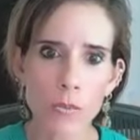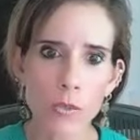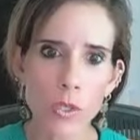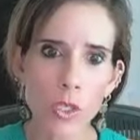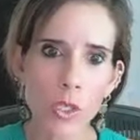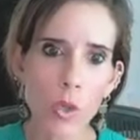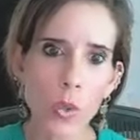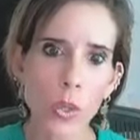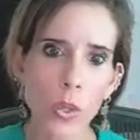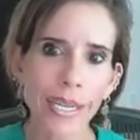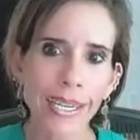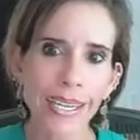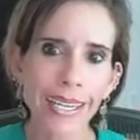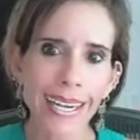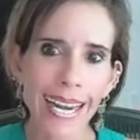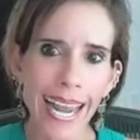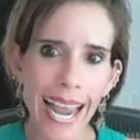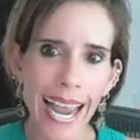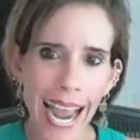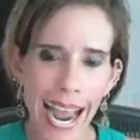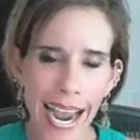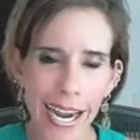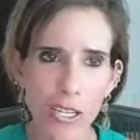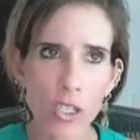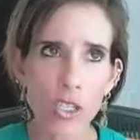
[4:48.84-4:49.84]
system so
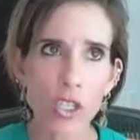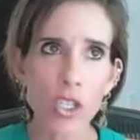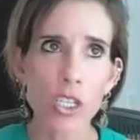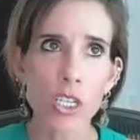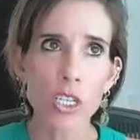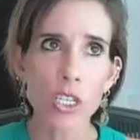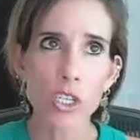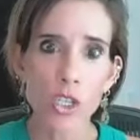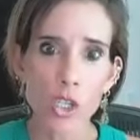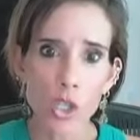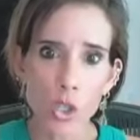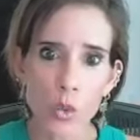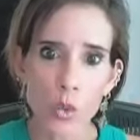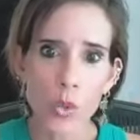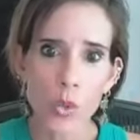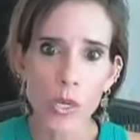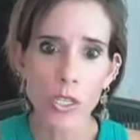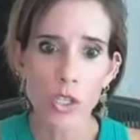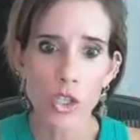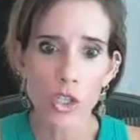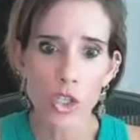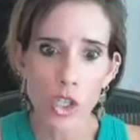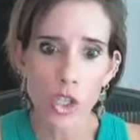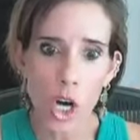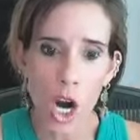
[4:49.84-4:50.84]
it can actually
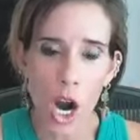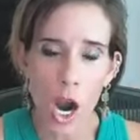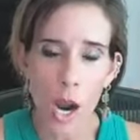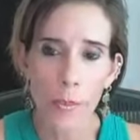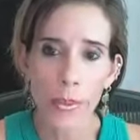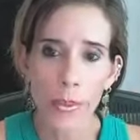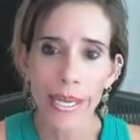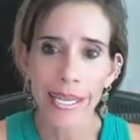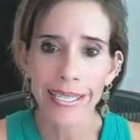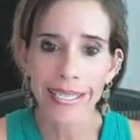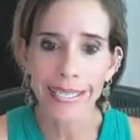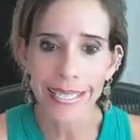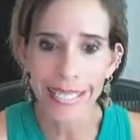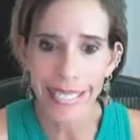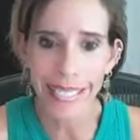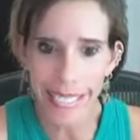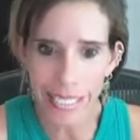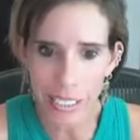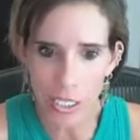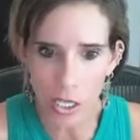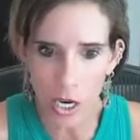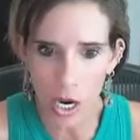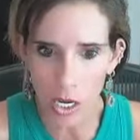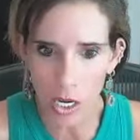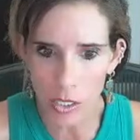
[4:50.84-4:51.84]
do its job in
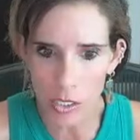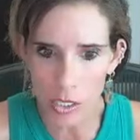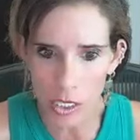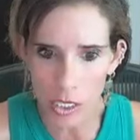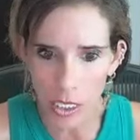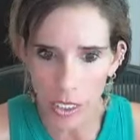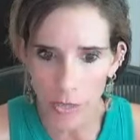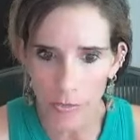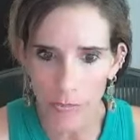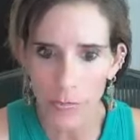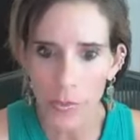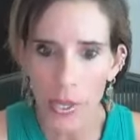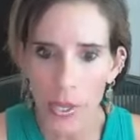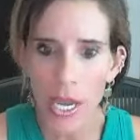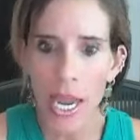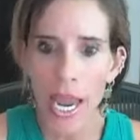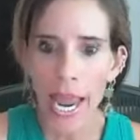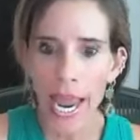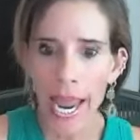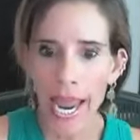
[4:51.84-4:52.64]
detoxing.